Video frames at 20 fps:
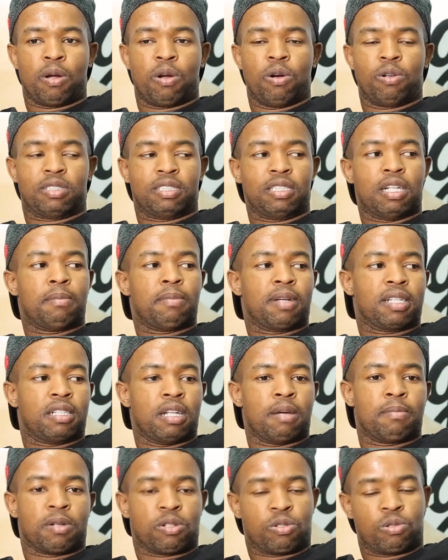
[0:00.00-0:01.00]
Because
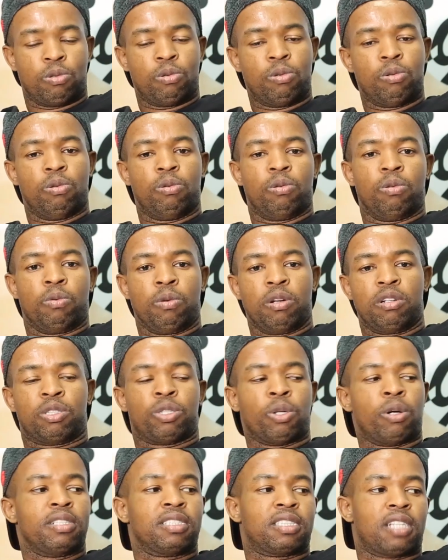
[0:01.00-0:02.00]
number 2 will
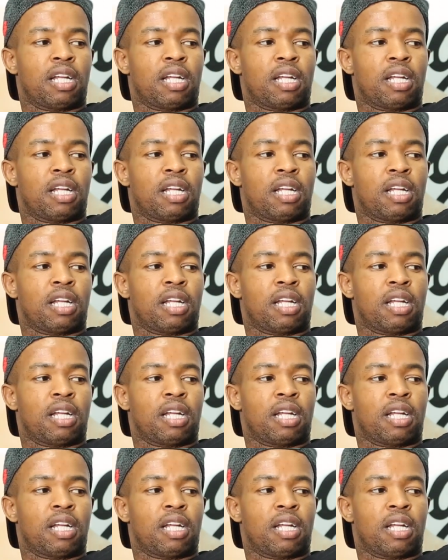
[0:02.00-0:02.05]
join